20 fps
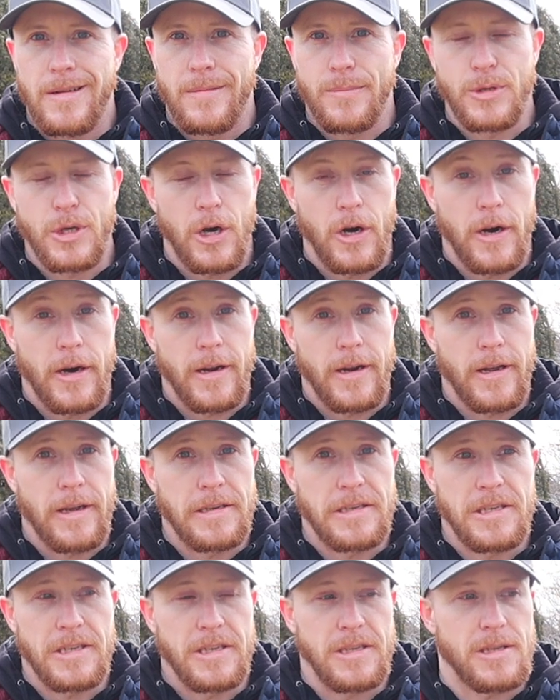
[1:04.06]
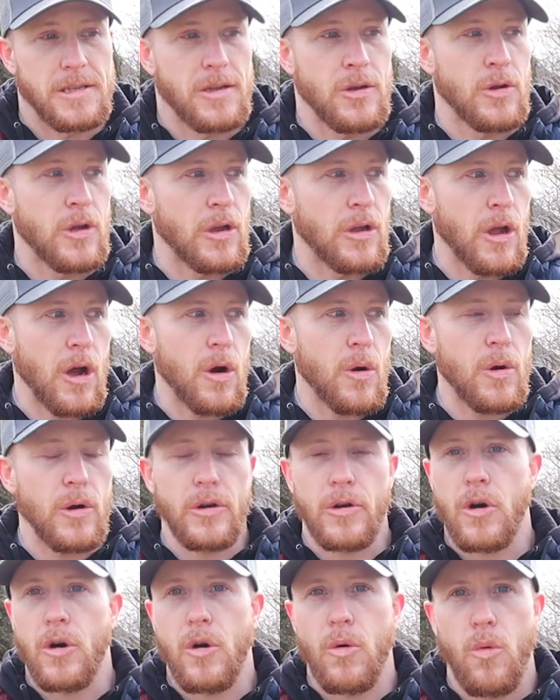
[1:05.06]
I'm sorry. It's just, you could go
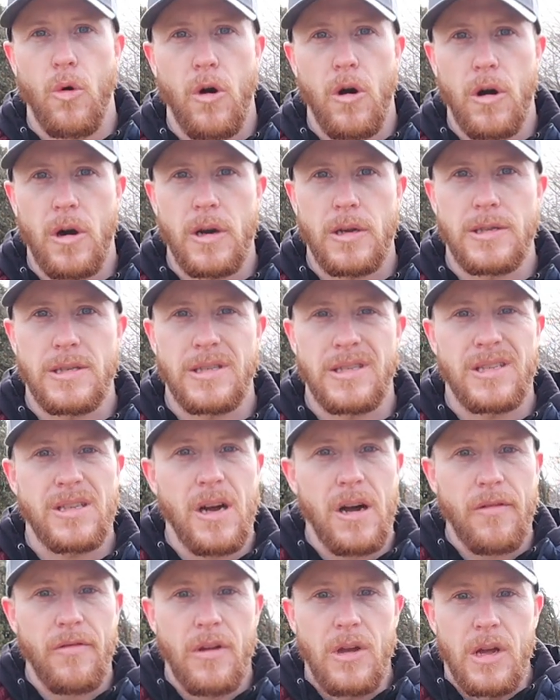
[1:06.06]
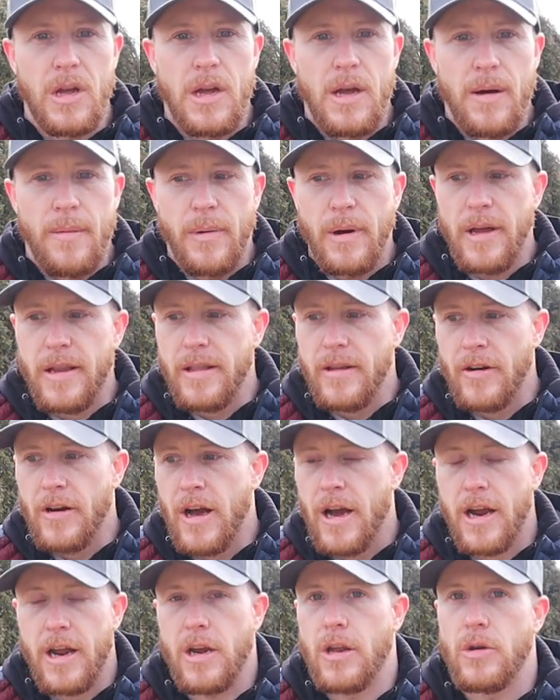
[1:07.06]
on dog walks and stuff, but they're
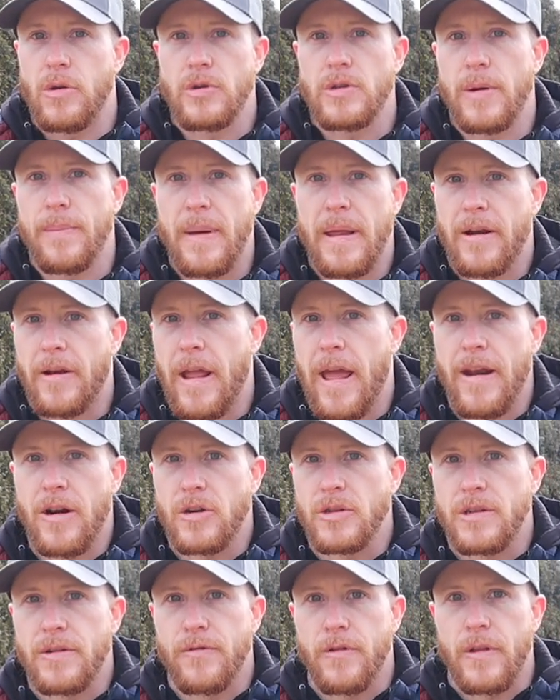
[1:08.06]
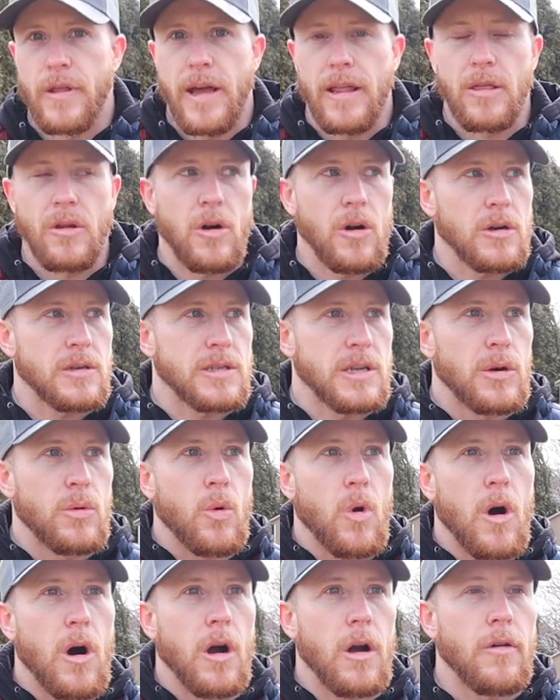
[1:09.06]
not going to use up any energy for that. Dogs
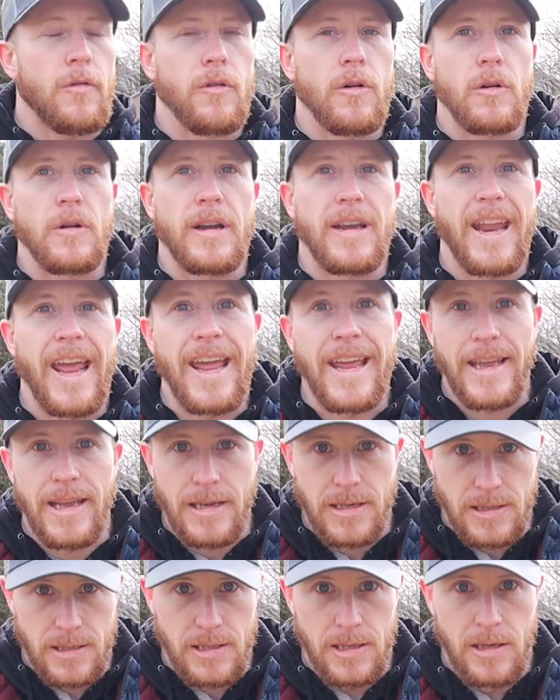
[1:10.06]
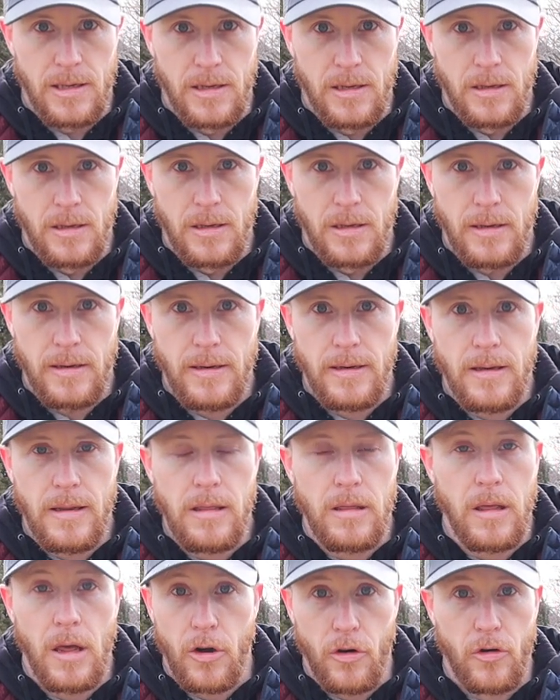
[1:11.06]
can walk for days,
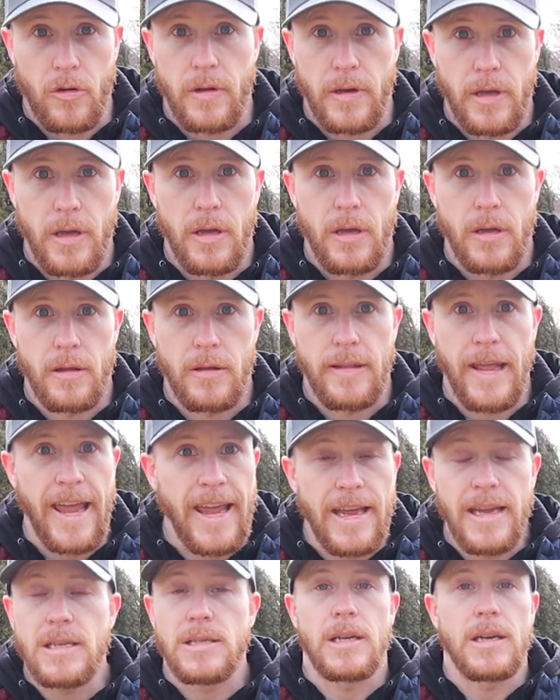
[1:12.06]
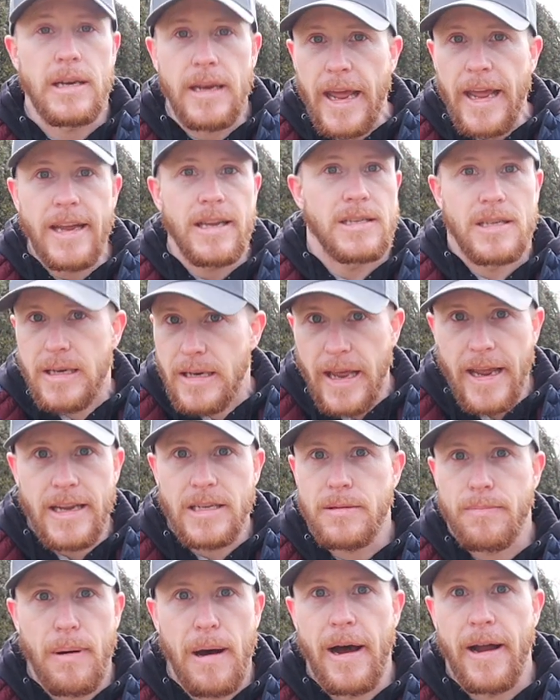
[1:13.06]
literally. Days and days and
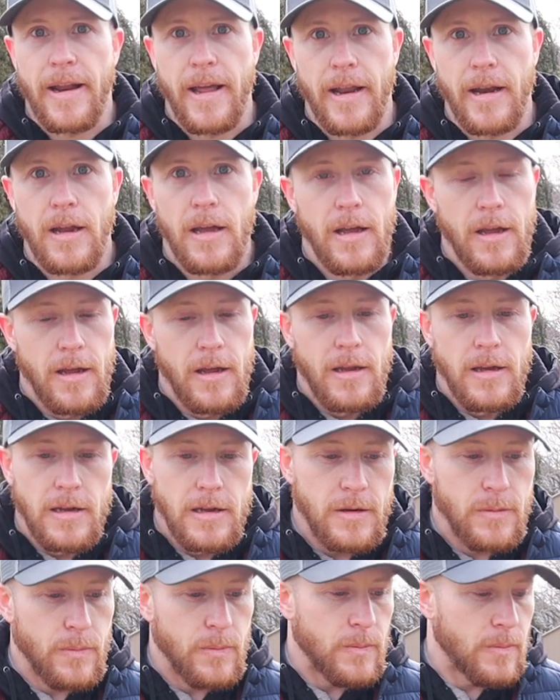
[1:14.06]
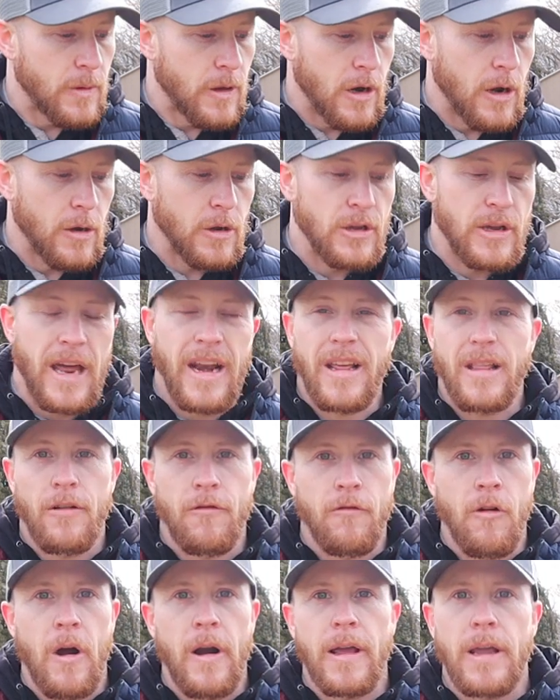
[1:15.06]
days upon end. You know, you're getting
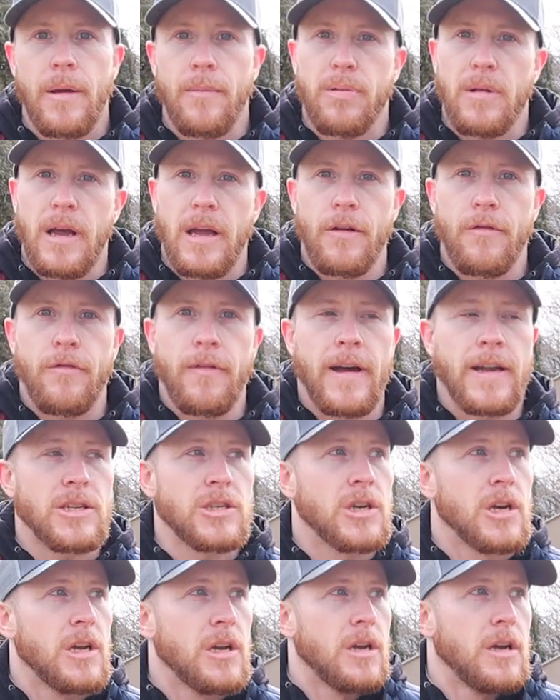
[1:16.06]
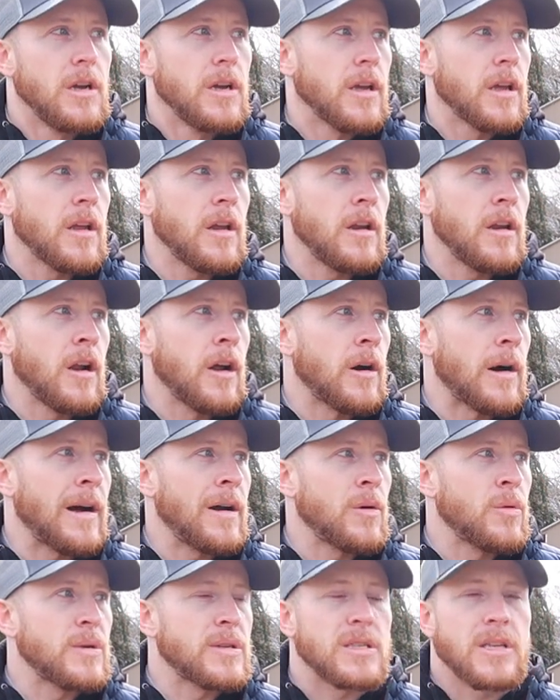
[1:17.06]
to running and playing fetch. You know,
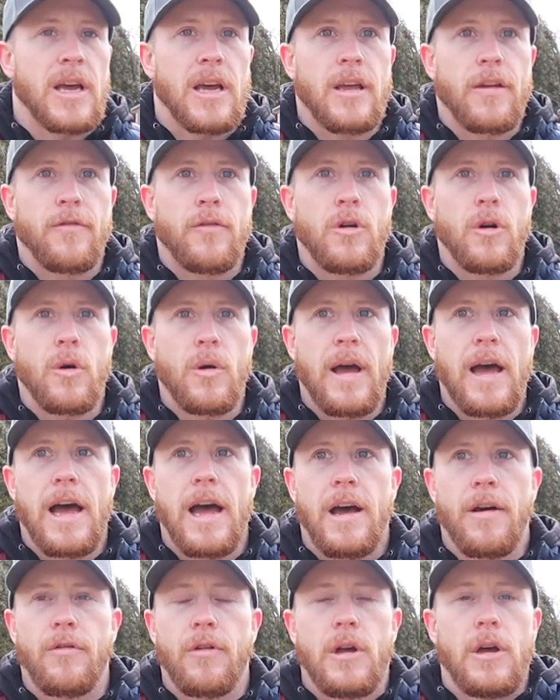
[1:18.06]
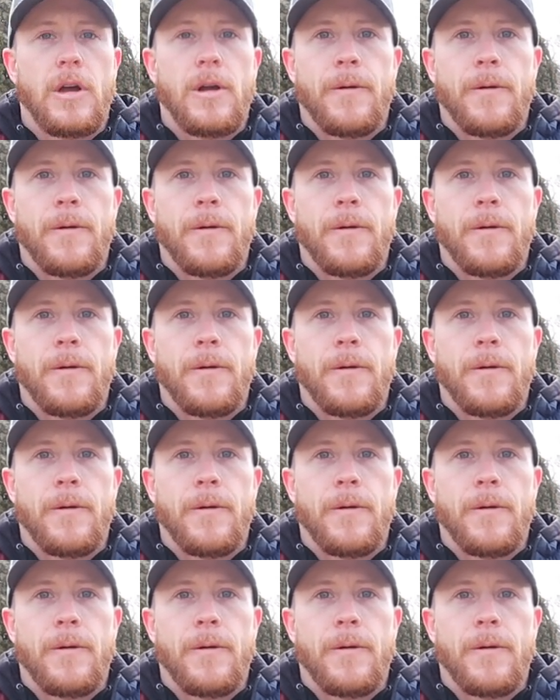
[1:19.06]
I always say, if you don't have